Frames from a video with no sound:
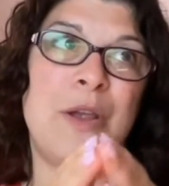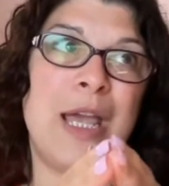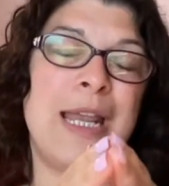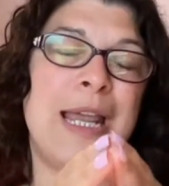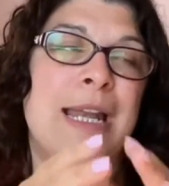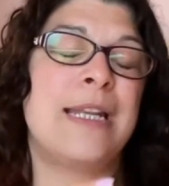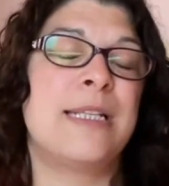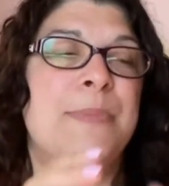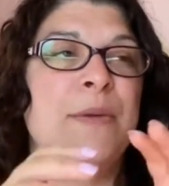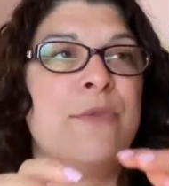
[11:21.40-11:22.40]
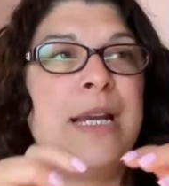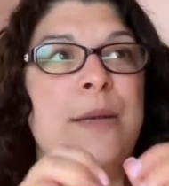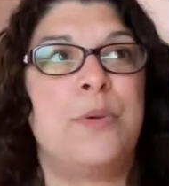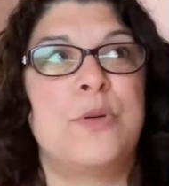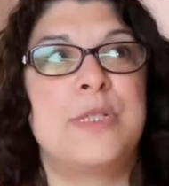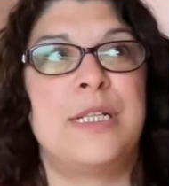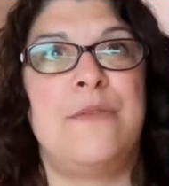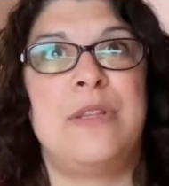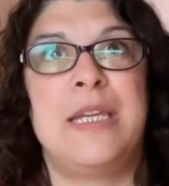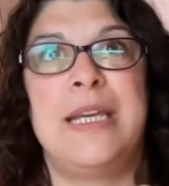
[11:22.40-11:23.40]
And it's been really important
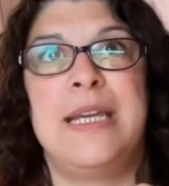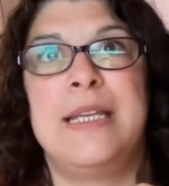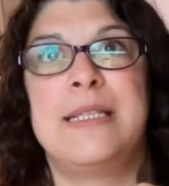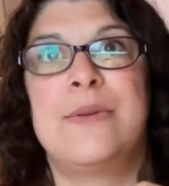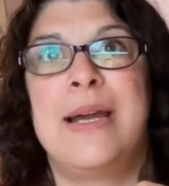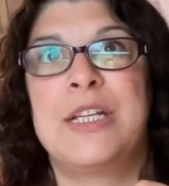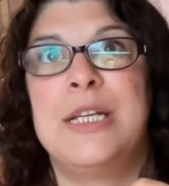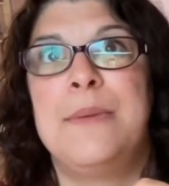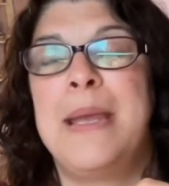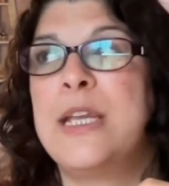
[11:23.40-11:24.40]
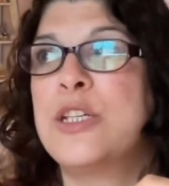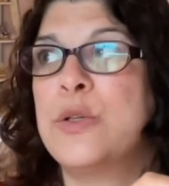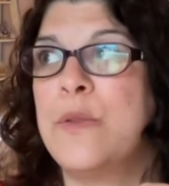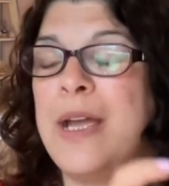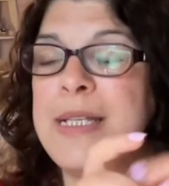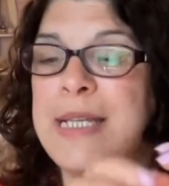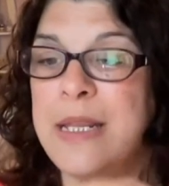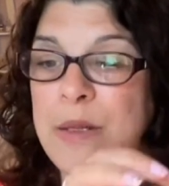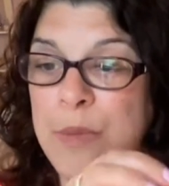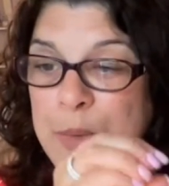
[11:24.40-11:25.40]
over the years to actually make sure that I
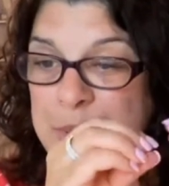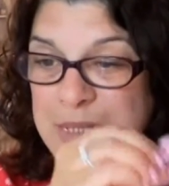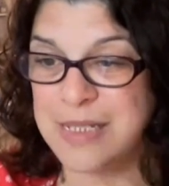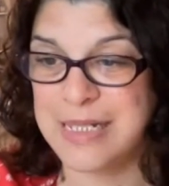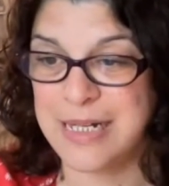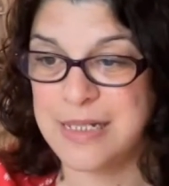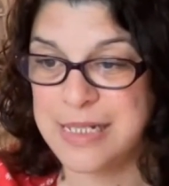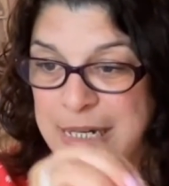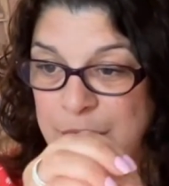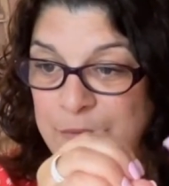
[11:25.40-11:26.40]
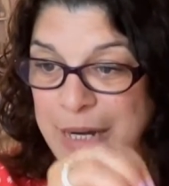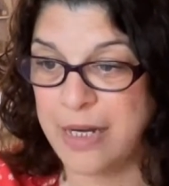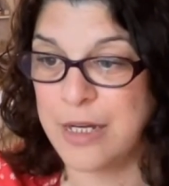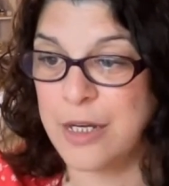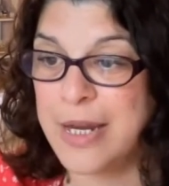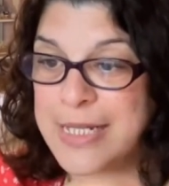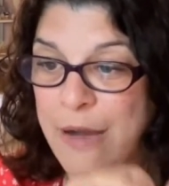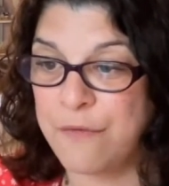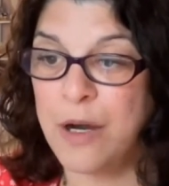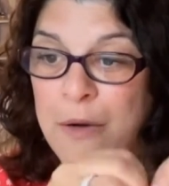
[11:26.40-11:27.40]
take the moments to stand still and recognize
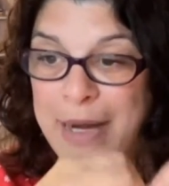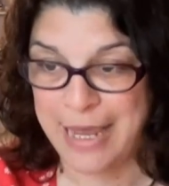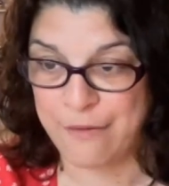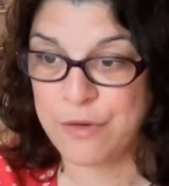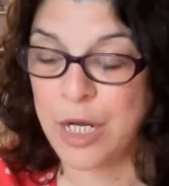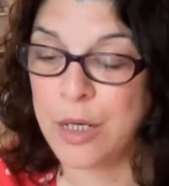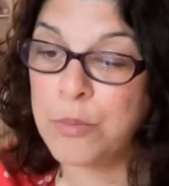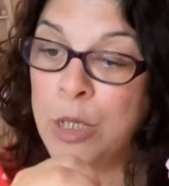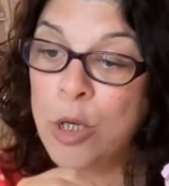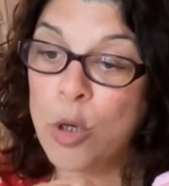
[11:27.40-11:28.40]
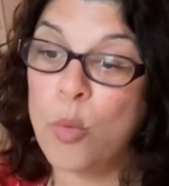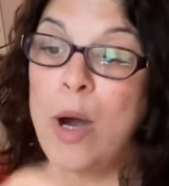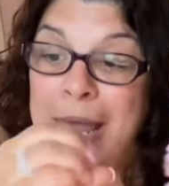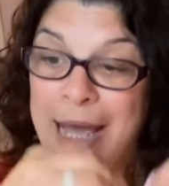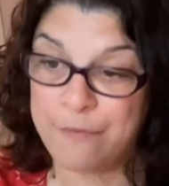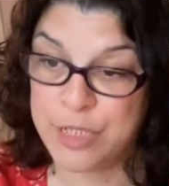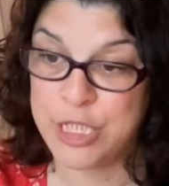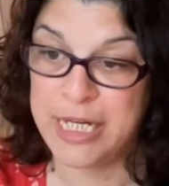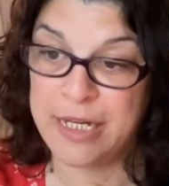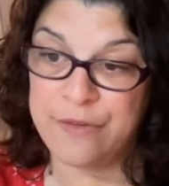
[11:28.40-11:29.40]
how far I have come or what I have
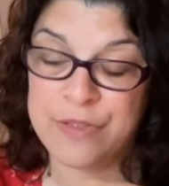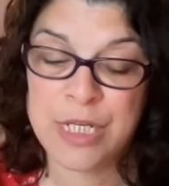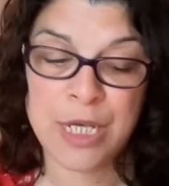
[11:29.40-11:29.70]
achieved.